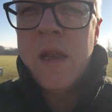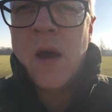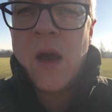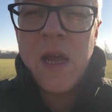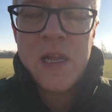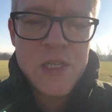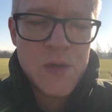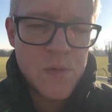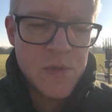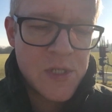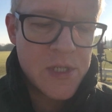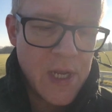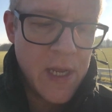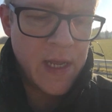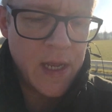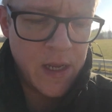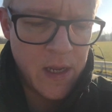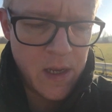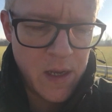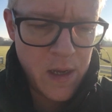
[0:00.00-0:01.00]
Now, as I was
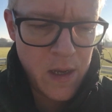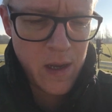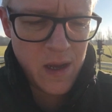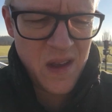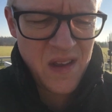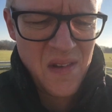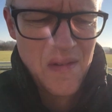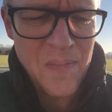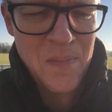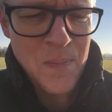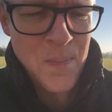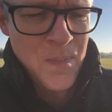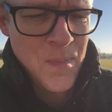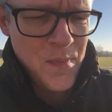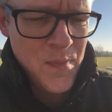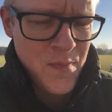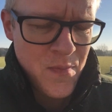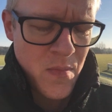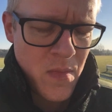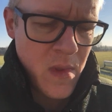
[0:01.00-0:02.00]
saying,
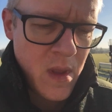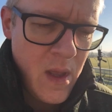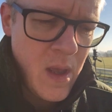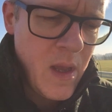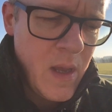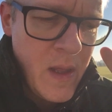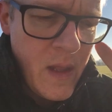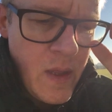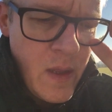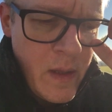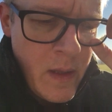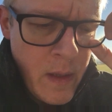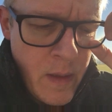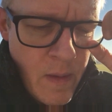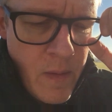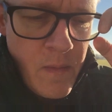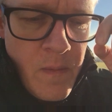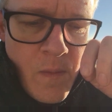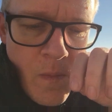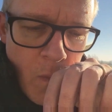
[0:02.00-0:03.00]
um,
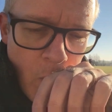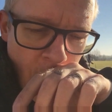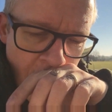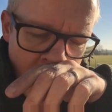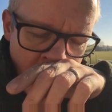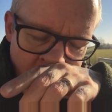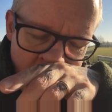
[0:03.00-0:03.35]
when